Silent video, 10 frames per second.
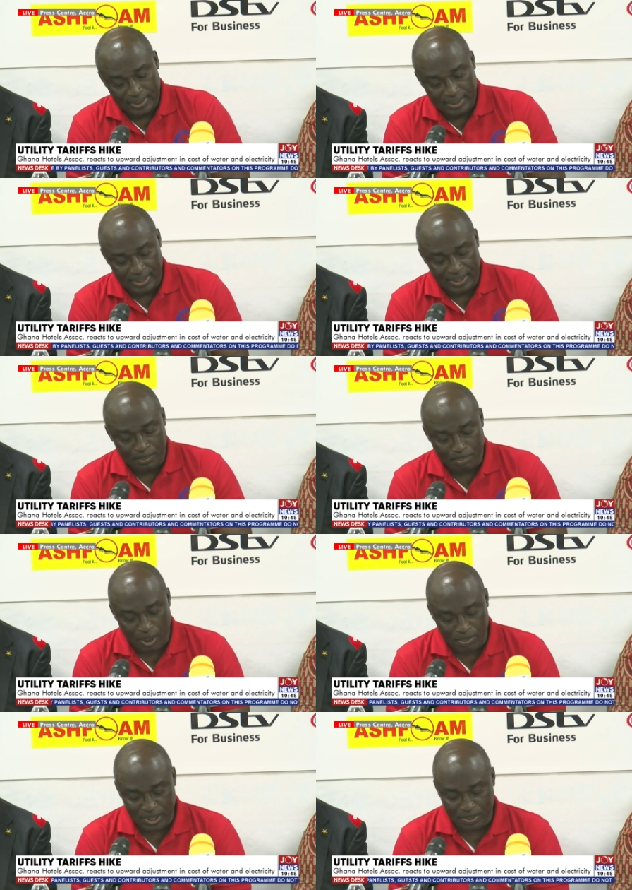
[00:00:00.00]
The
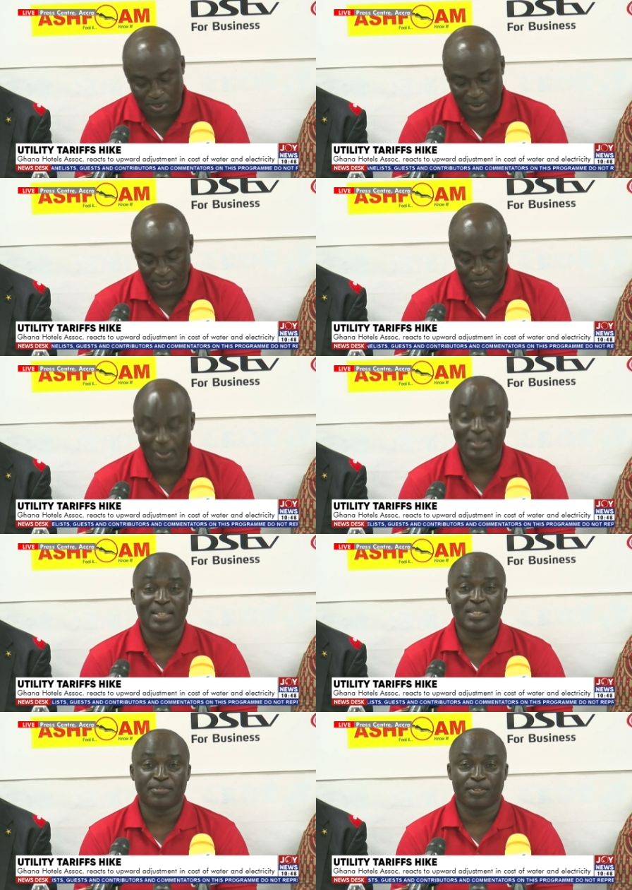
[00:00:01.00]
Public-Private
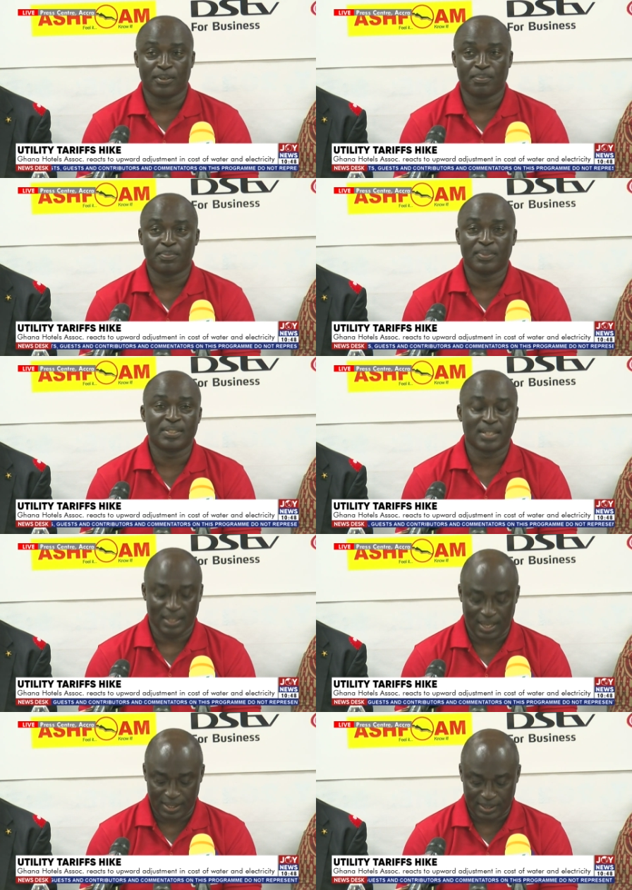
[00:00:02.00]
Partnership Forum, this is
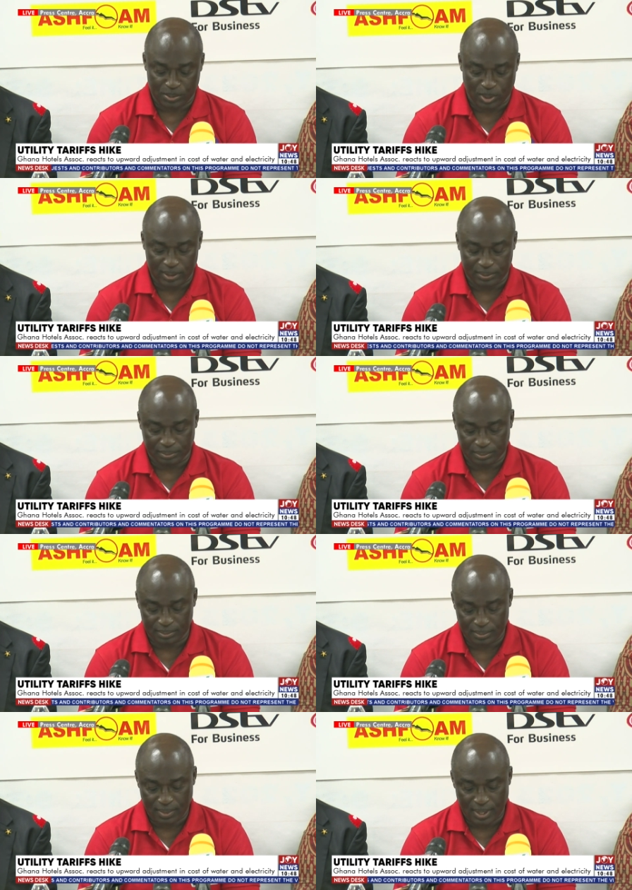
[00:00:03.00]
the last one.
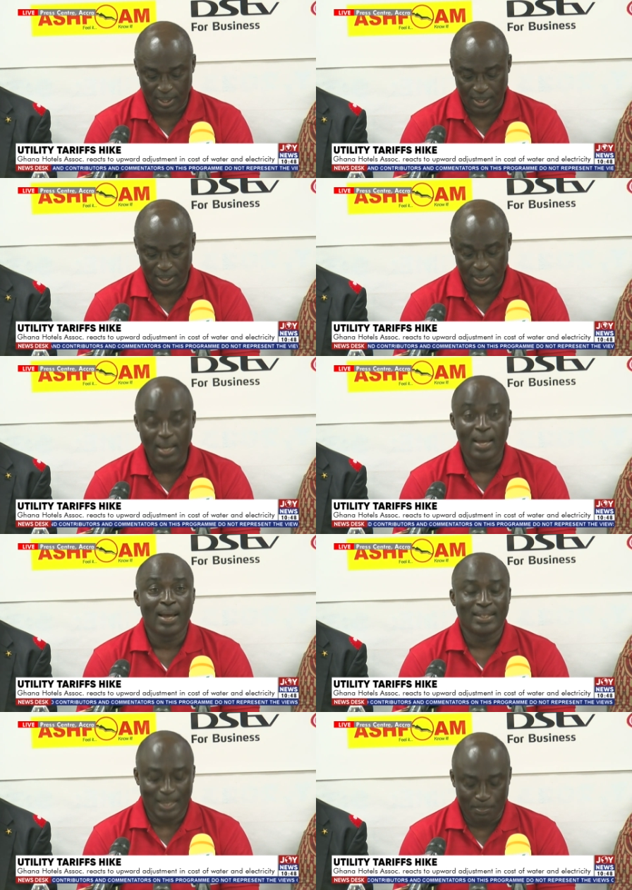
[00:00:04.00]

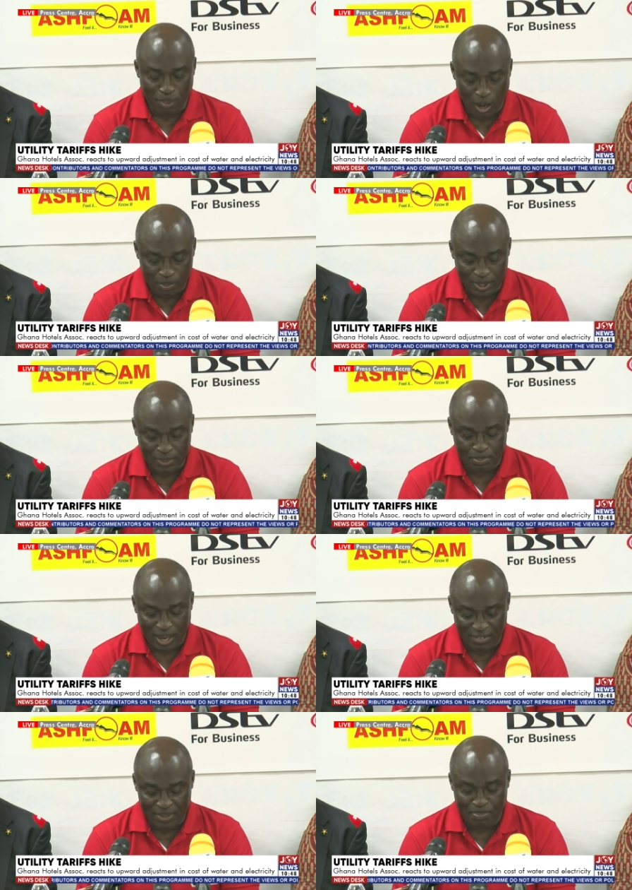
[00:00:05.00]
The
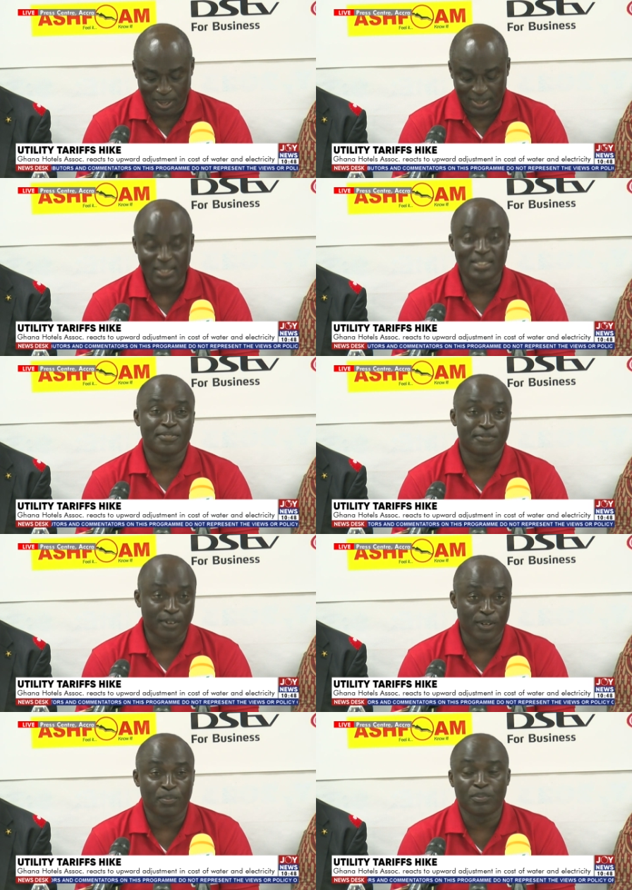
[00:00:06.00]
Public-Private Partnership
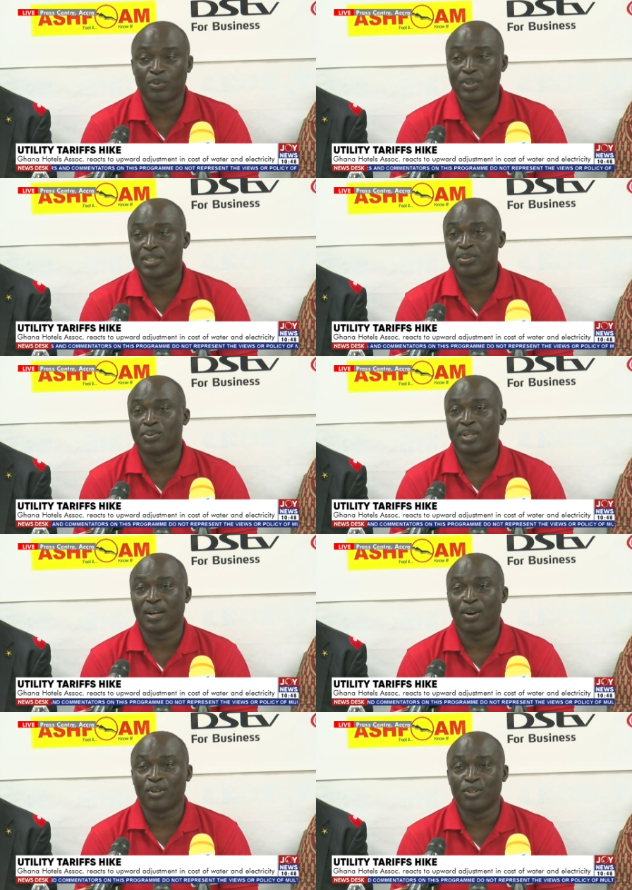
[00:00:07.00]
Forum, which we
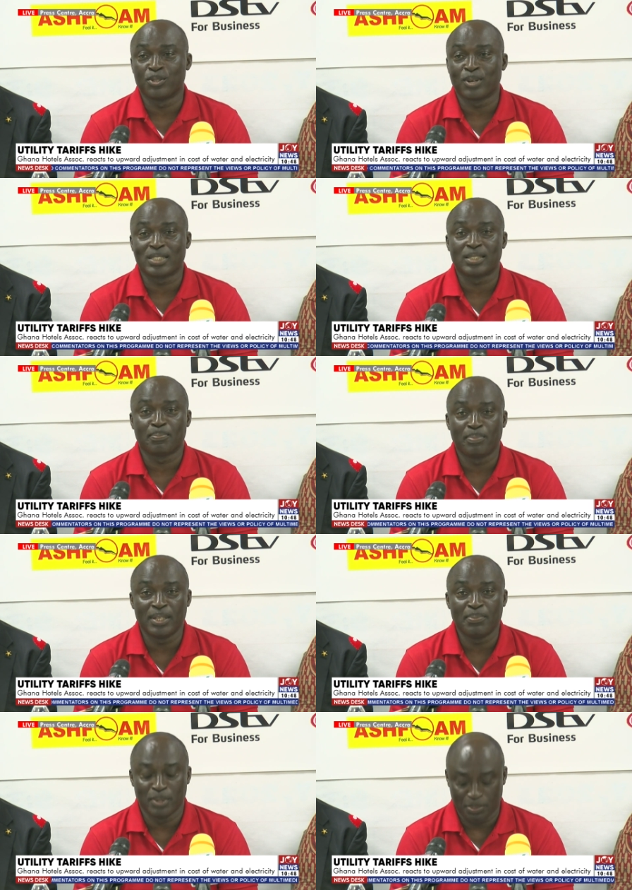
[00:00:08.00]
are all used to as
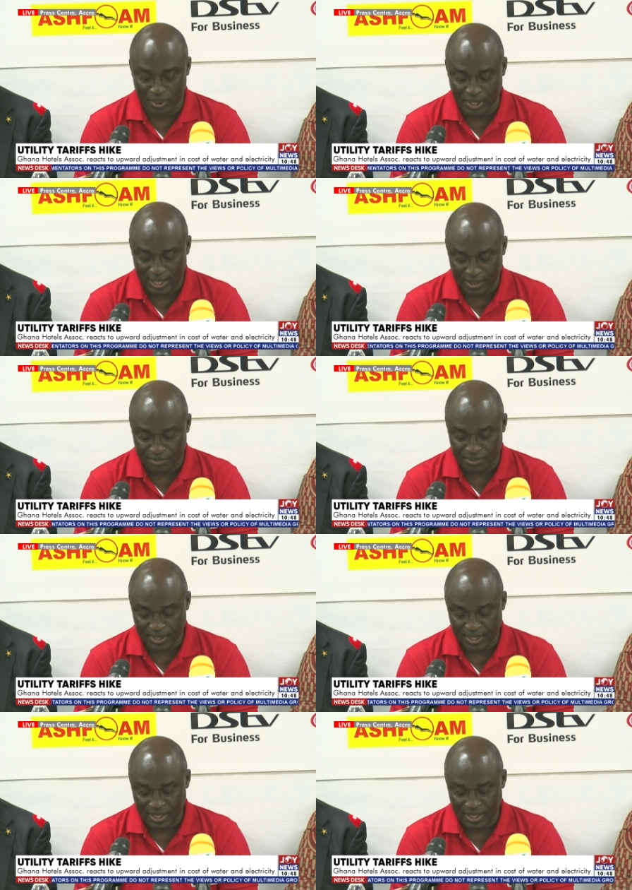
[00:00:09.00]
PPPF,